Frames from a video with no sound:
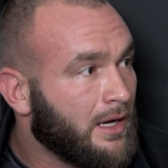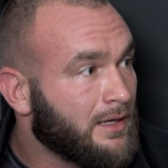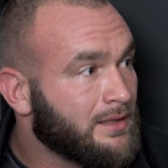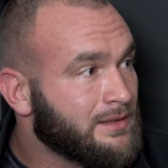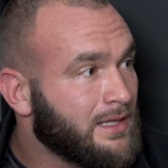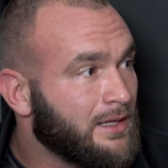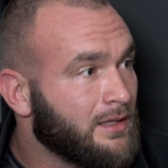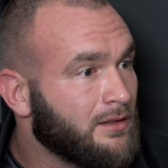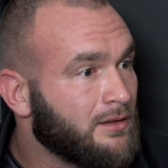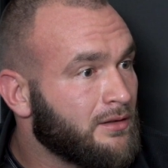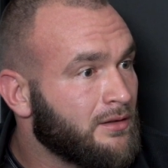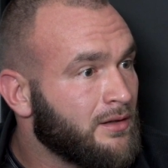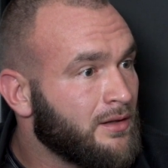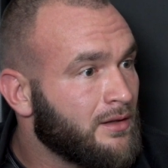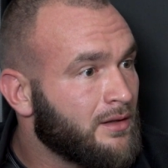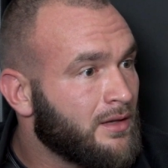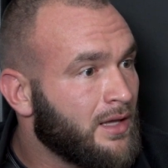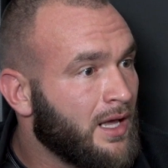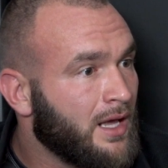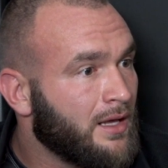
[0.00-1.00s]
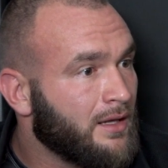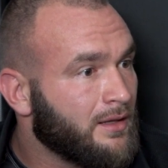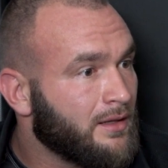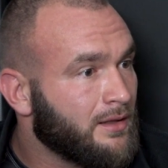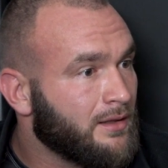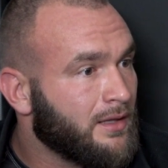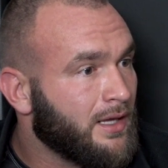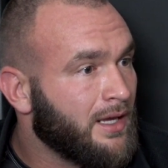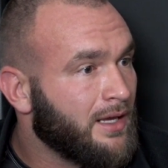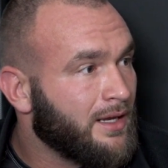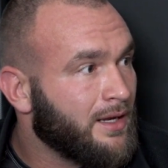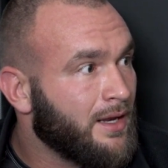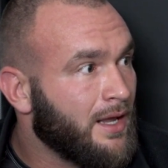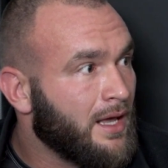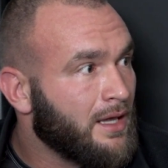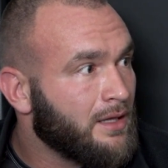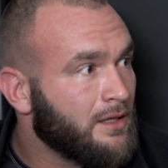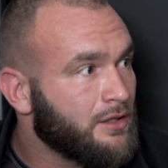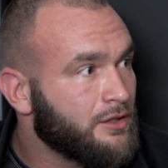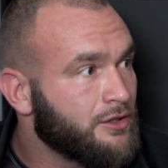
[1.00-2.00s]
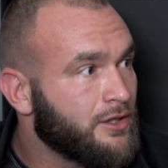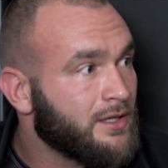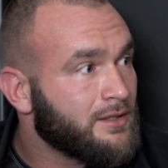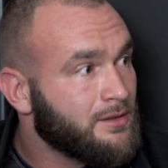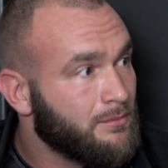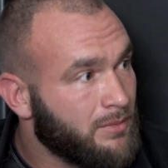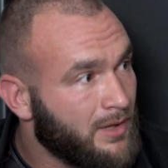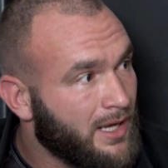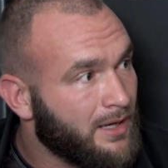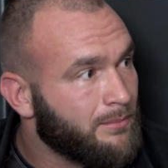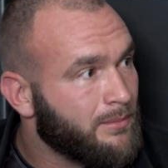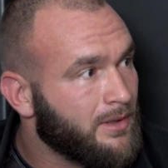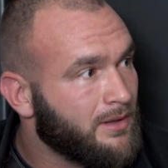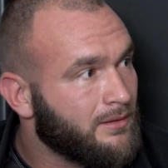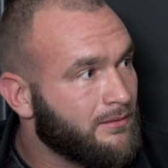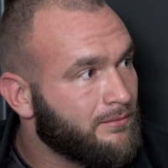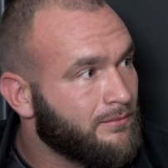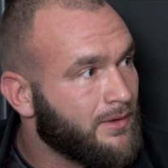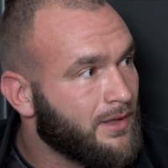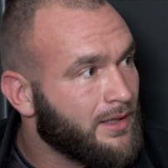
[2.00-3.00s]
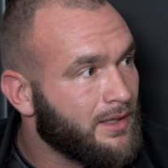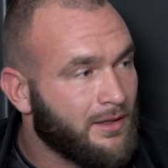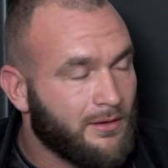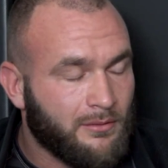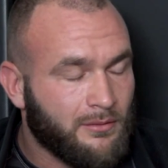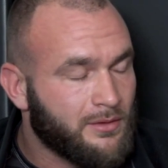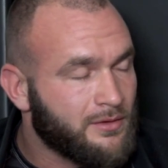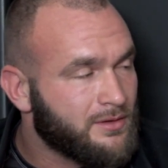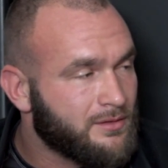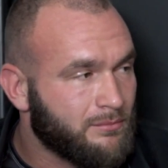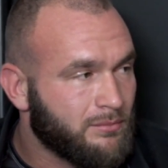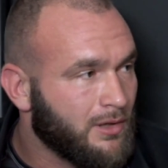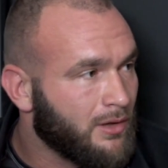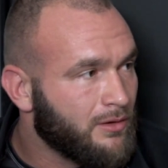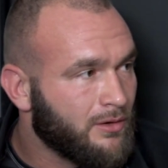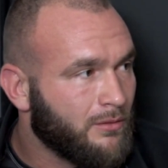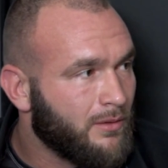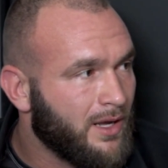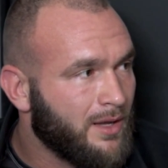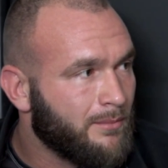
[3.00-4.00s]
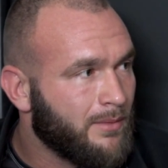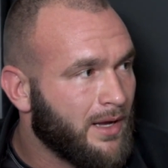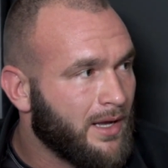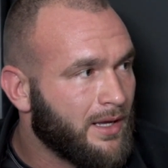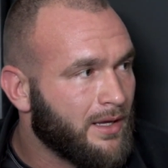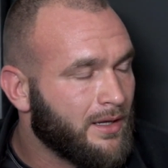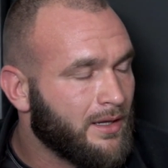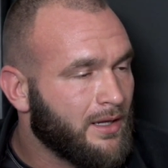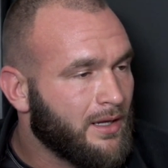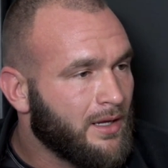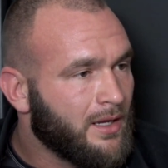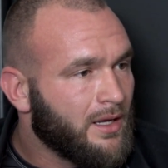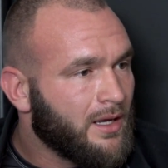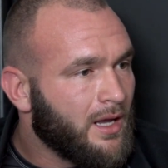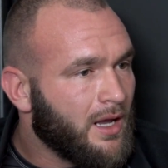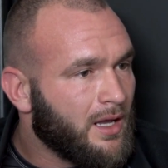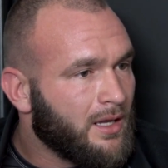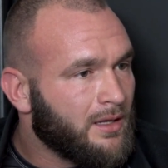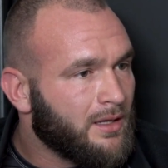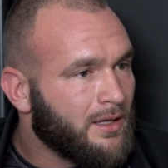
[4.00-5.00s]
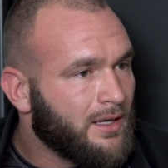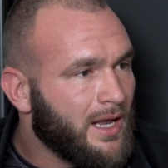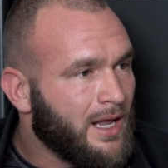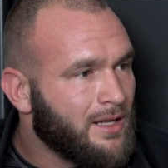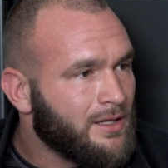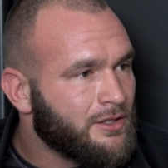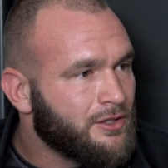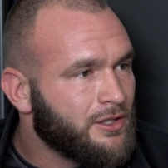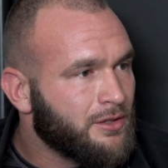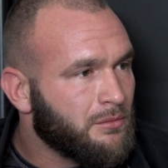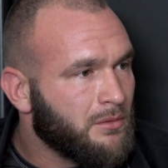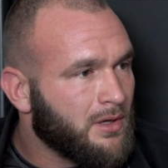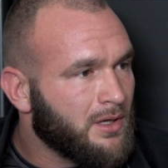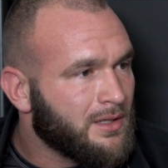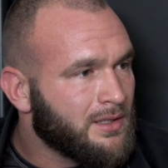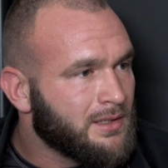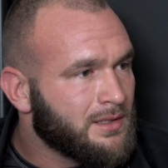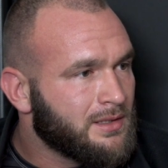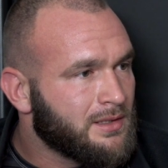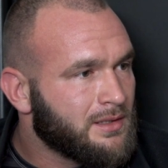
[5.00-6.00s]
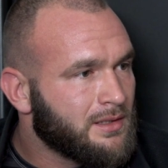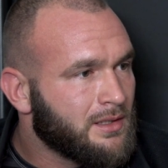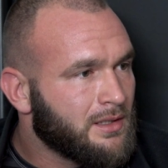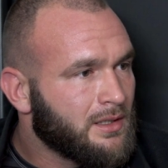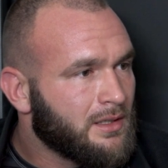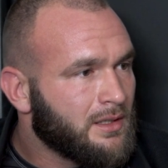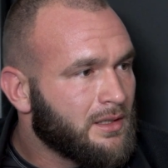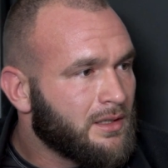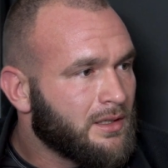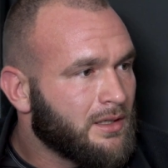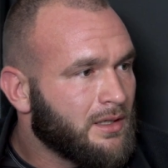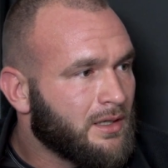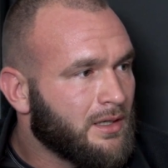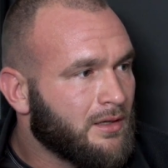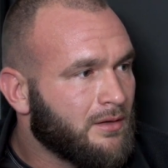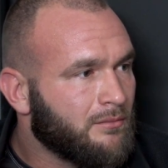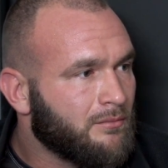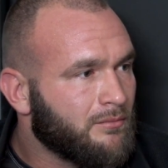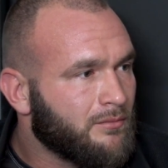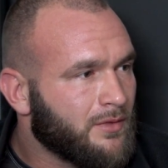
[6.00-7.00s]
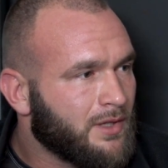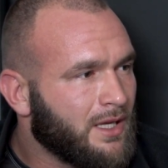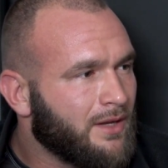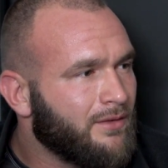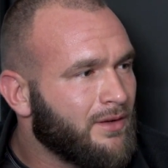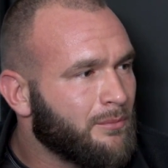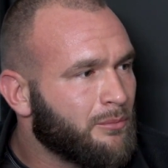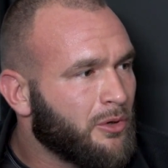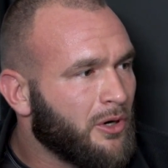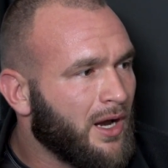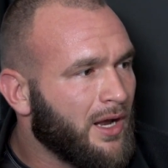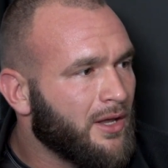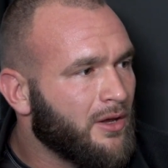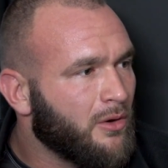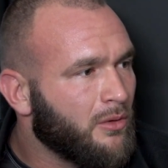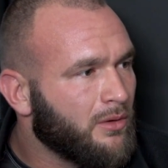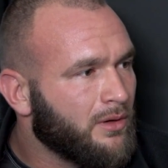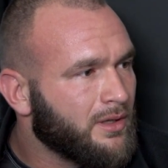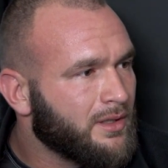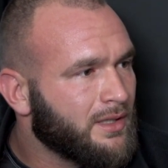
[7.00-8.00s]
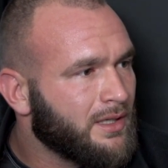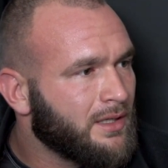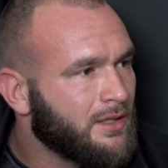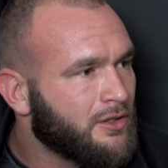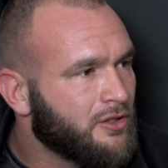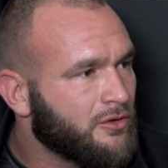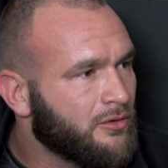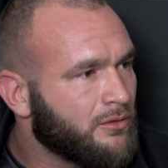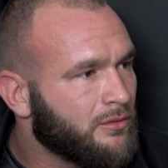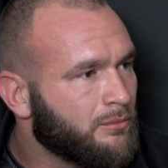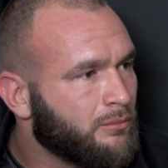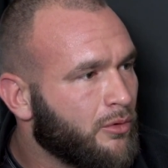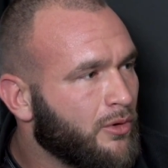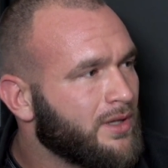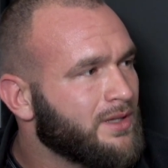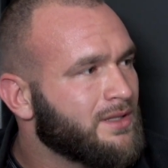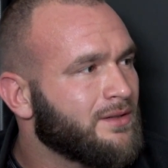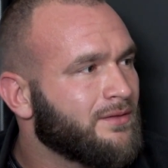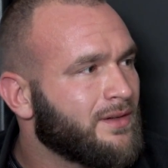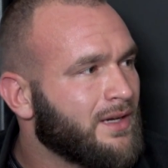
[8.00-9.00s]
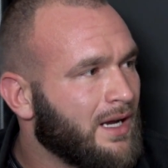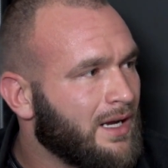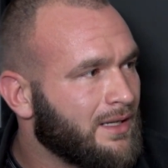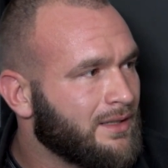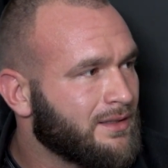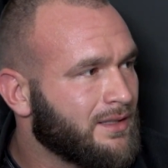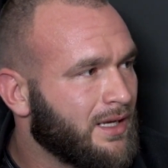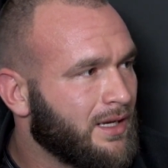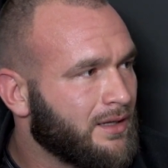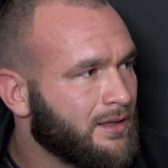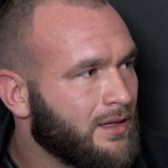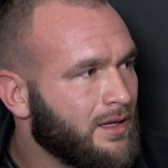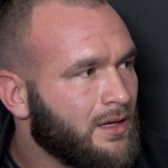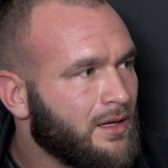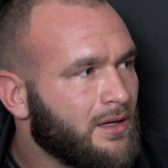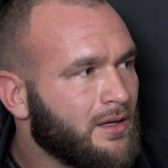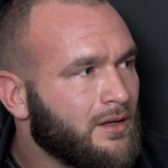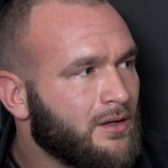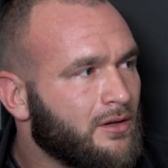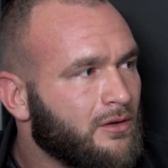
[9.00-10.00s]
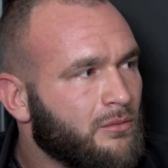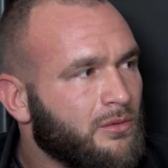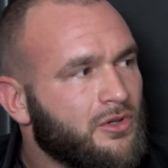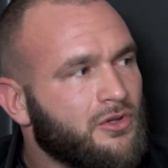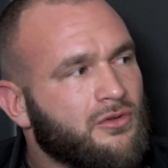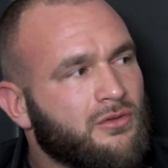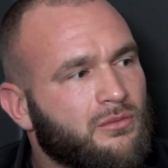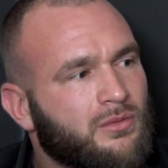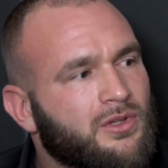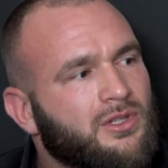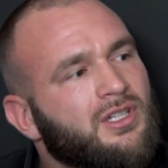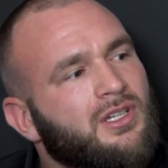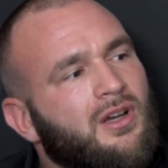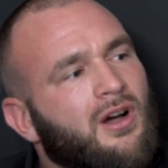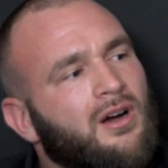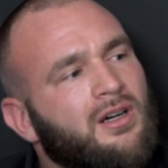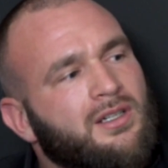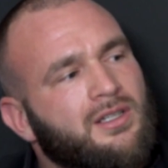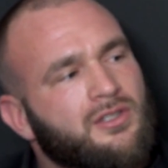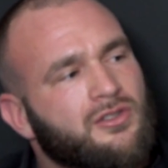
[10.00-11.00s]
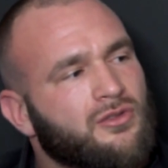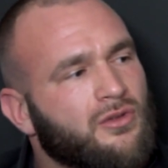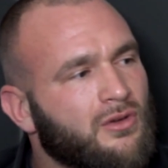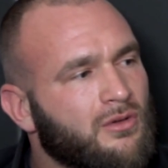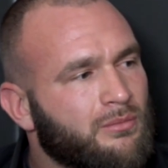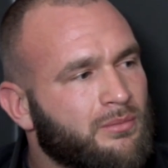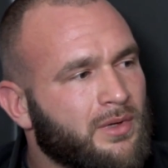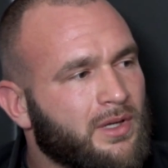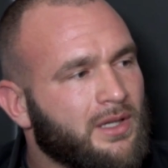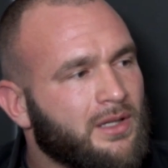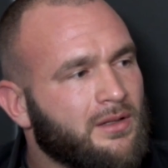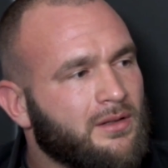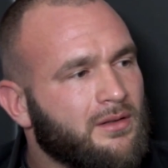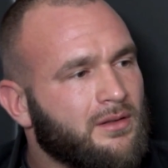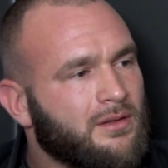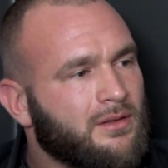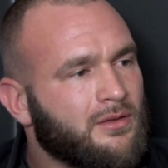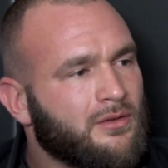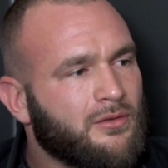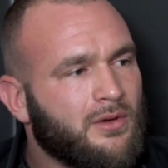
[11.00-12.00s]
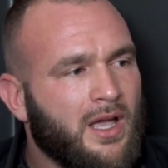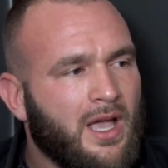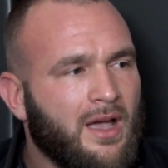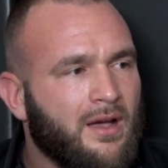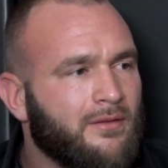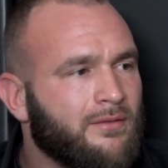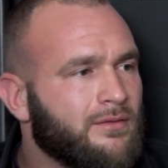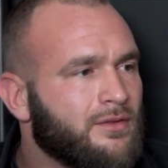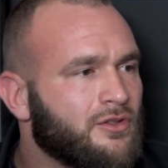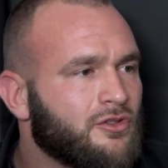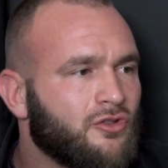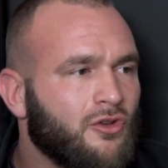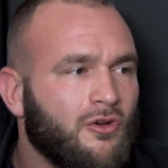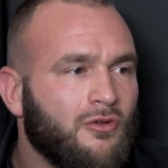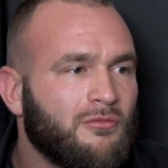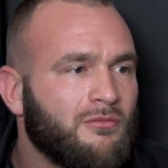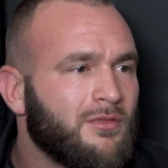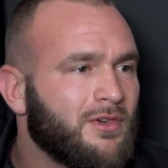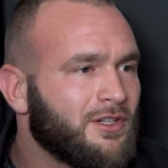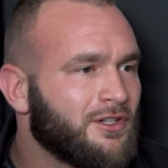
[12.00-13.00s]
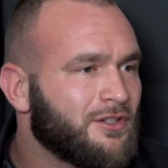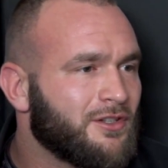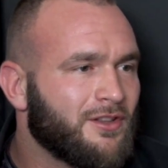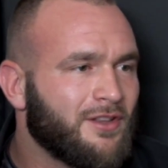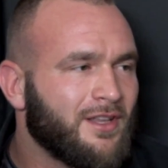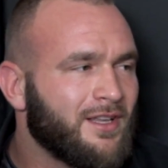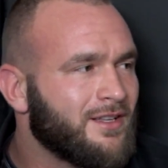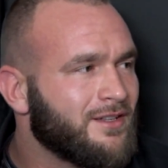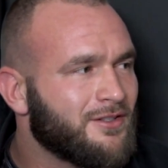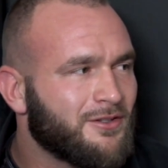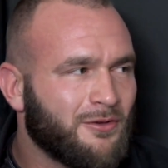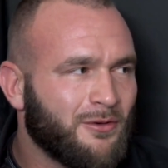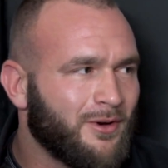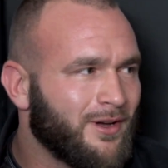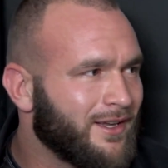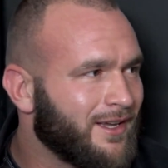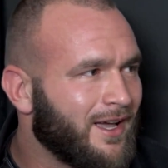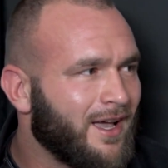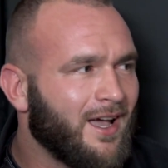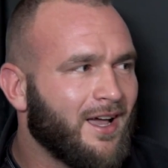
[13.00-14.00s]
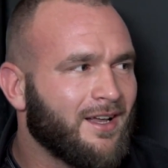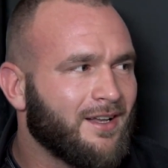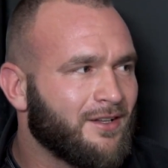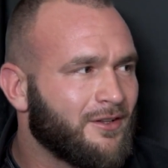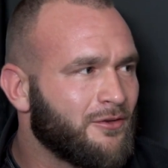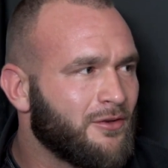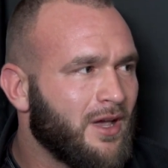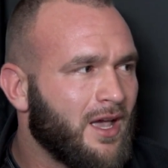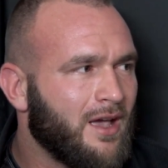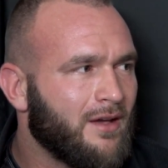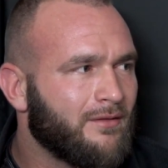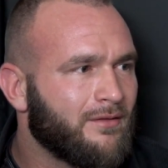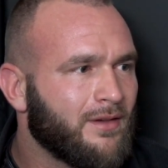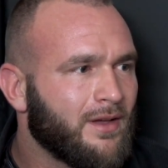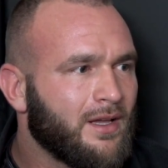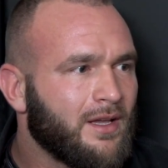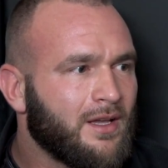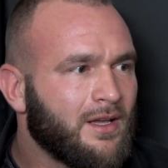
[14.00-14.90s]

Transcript: because I learned that analogy as a black belt, and I was blown away by it. And the analogy was giving priority to points of contact. You know, when the guard is open, you have so much things going on. You have